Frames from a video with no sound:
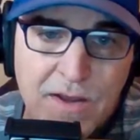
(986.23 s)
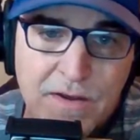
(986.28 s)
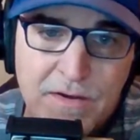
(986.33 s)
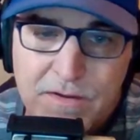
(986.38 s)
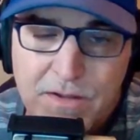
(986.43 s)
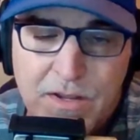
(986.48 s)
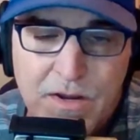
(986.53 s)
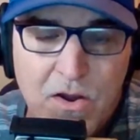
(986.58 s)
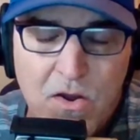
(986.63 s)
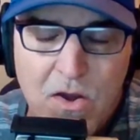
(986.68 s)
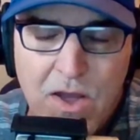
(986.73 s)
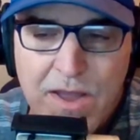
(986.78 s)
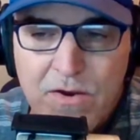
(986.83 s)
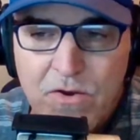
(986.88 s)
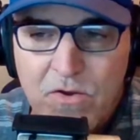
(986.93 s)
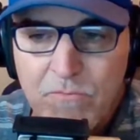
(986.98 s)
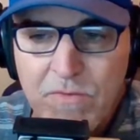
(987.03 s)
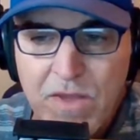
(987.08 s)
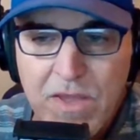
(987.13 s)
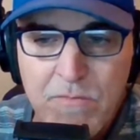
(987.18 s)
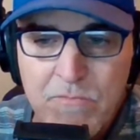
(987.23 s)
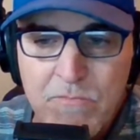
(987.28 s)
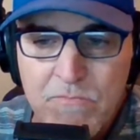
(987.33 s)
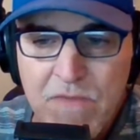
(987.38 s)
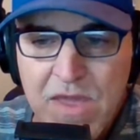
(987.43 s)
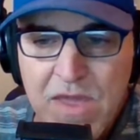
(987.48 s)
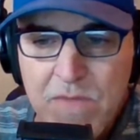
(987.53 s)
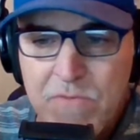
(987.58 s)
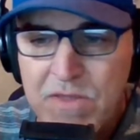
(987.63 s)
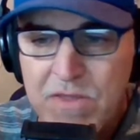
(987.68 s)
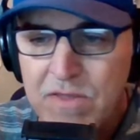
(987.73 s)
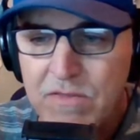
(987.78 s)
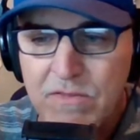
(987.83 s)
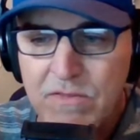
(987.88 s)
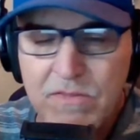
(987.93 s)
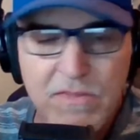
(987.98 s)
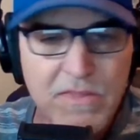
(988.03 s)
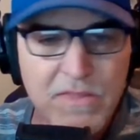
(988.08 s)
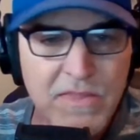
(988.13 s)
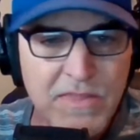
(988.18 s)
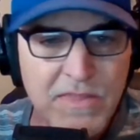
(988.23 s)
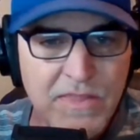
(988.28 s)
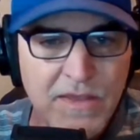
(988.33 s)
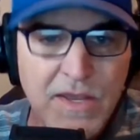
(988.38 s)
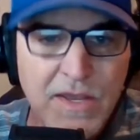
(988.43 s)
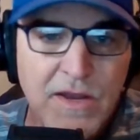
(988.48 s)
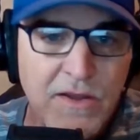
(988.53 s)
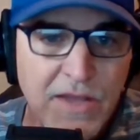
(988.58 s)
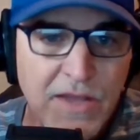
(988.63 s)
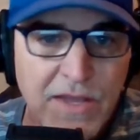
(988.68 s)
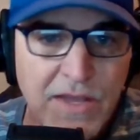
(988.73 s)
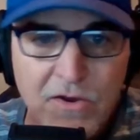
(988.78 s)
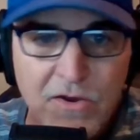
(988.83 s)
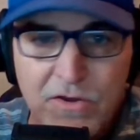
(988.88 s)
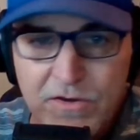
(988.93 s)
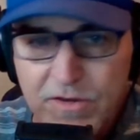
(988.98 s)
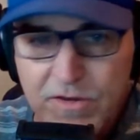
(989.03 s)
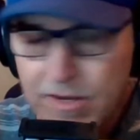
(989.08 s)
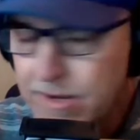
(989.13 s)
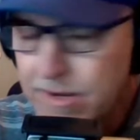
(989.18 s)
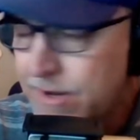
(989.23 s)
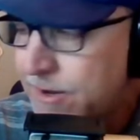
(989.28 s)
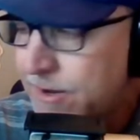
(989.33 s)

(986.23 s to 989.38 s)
Maybe he could,